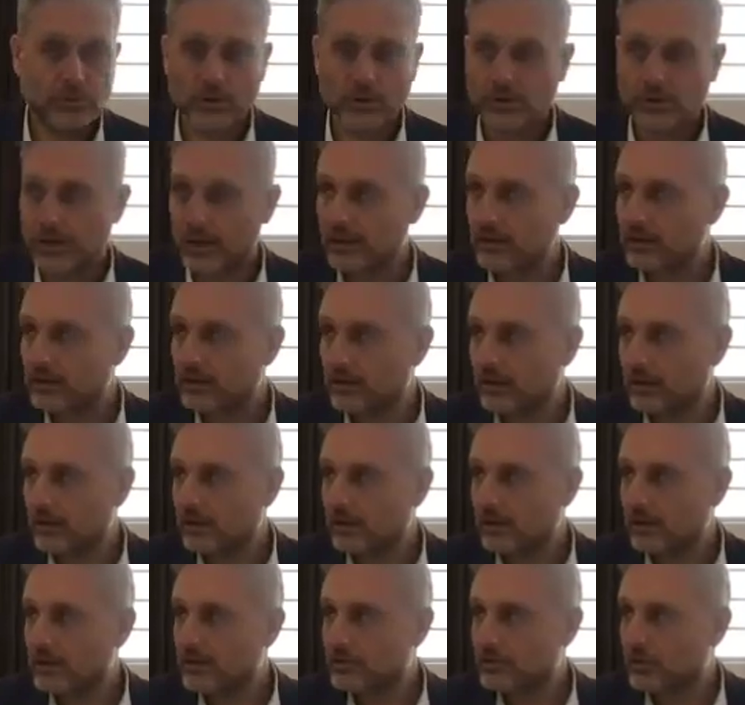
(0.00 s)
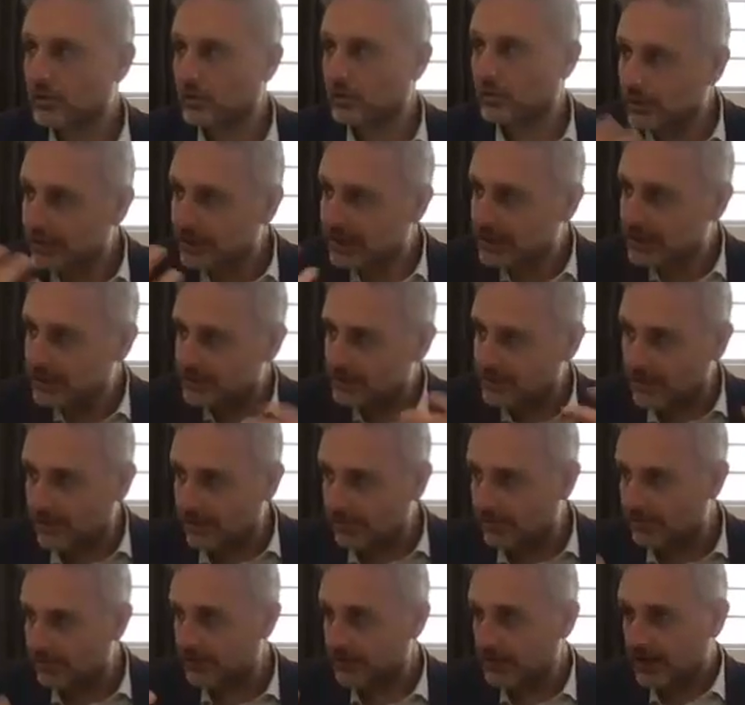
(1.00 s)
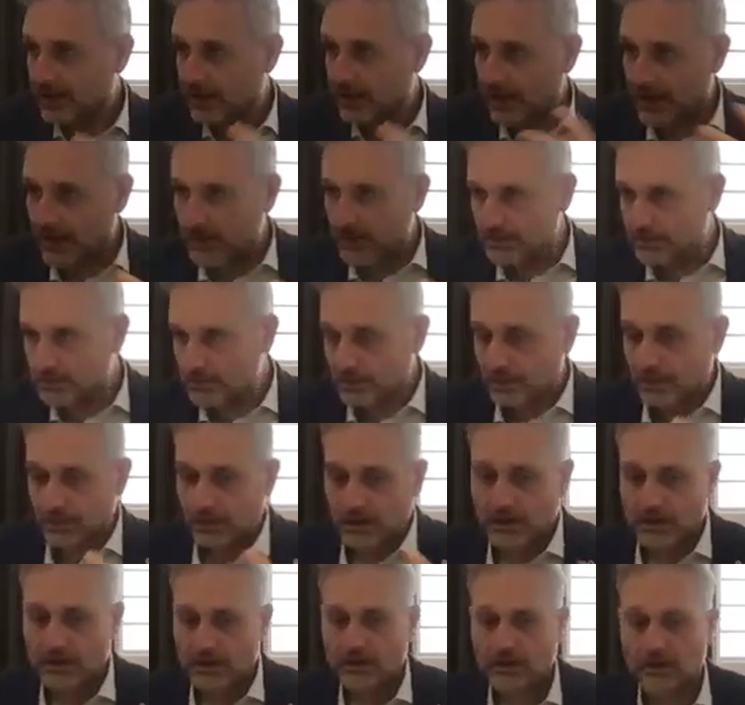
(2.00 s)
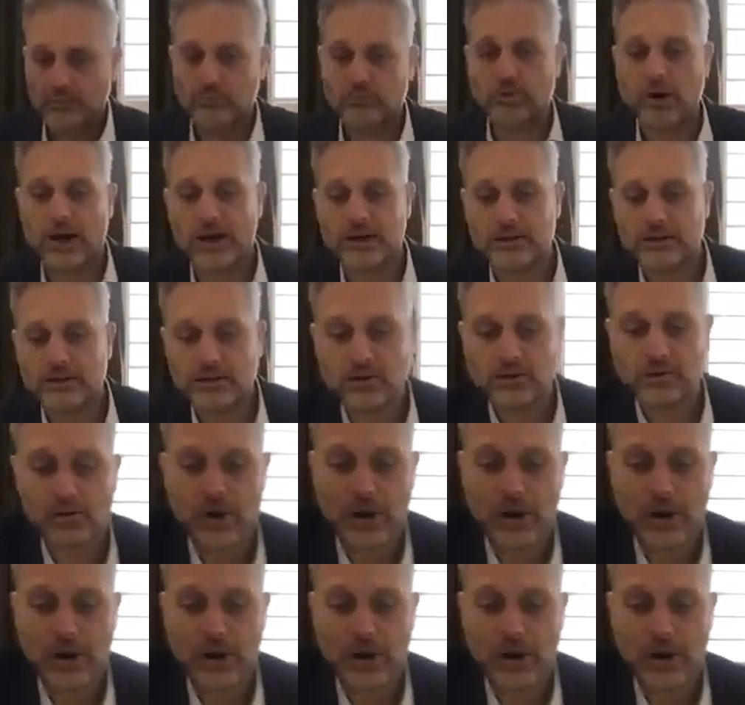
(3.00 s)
Okay? So all that stuff has practical